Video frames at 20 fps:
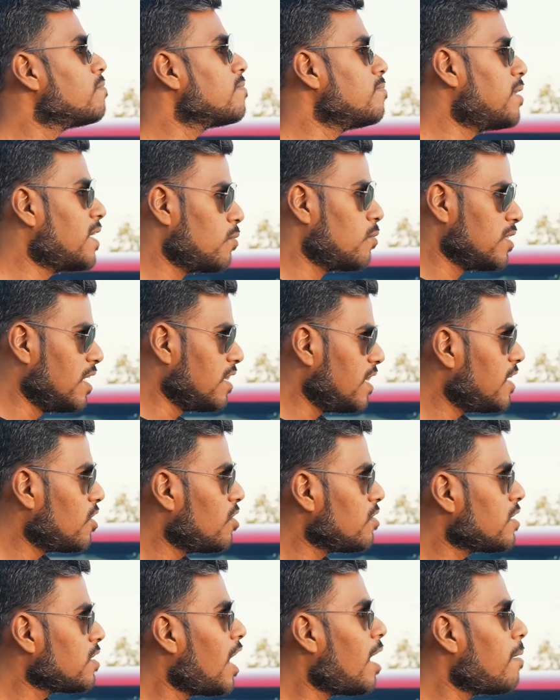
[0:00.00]
but with the lid
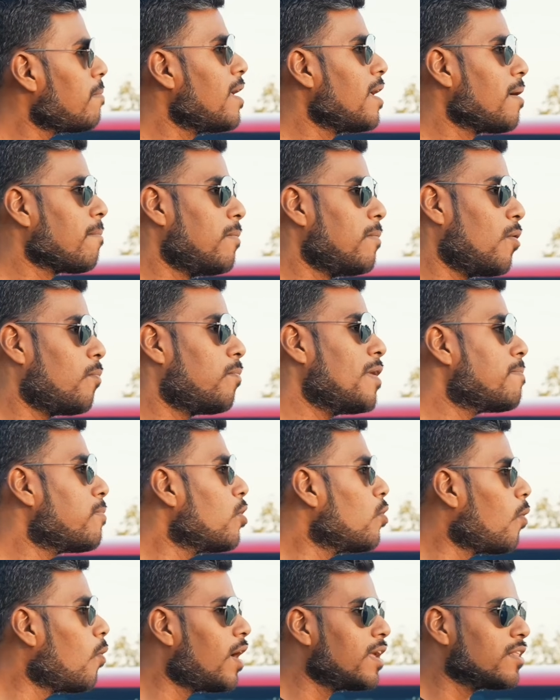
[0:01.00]
on top. But
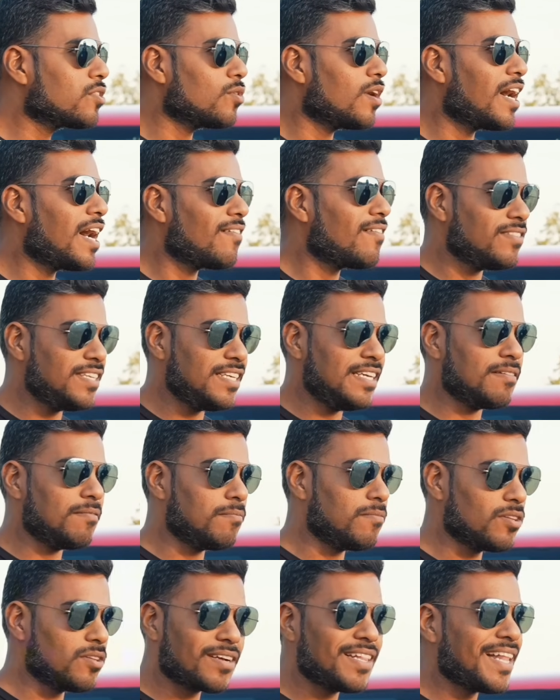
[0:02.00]
people want to have the
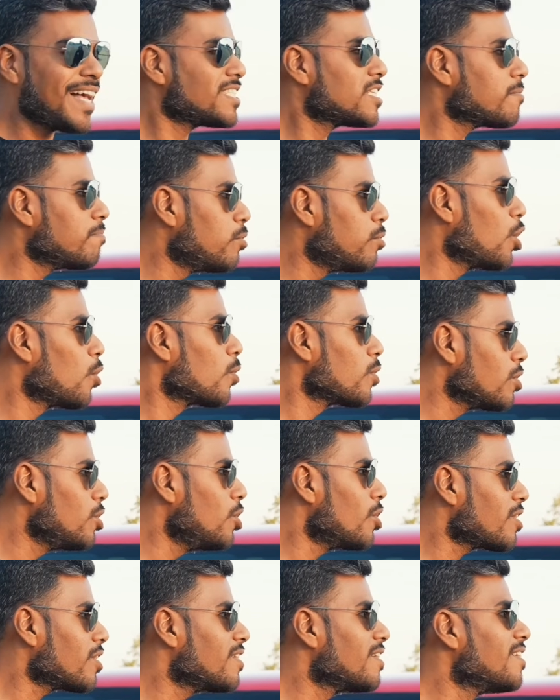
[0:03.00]
classic blower
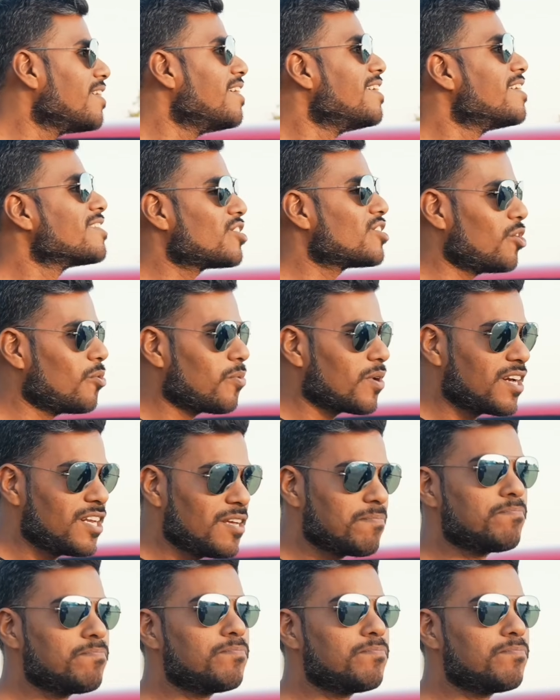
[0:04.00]
look. So we're gonna